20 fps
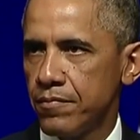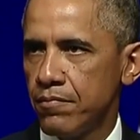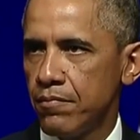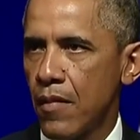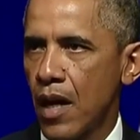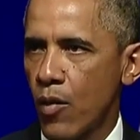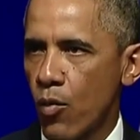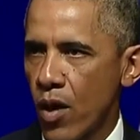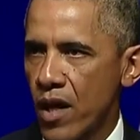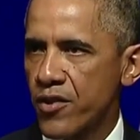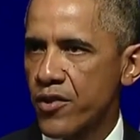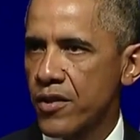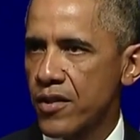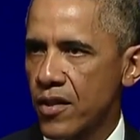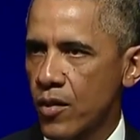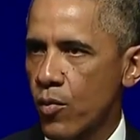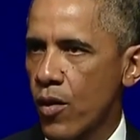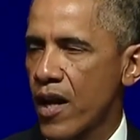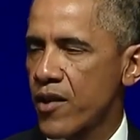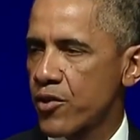by Russia's
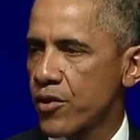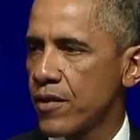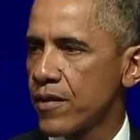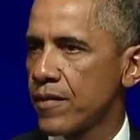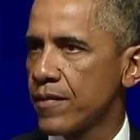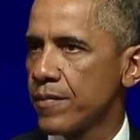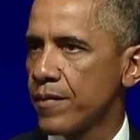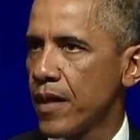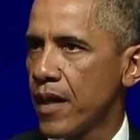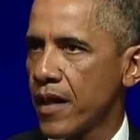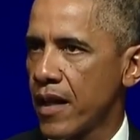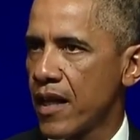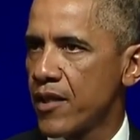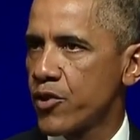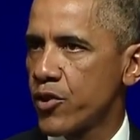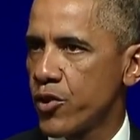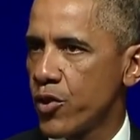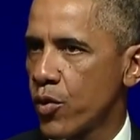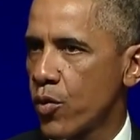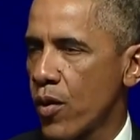aggression
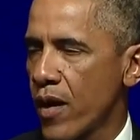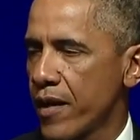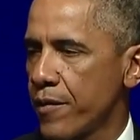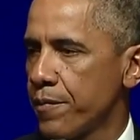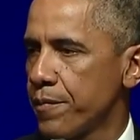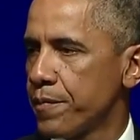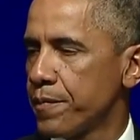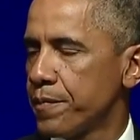against Ukraine.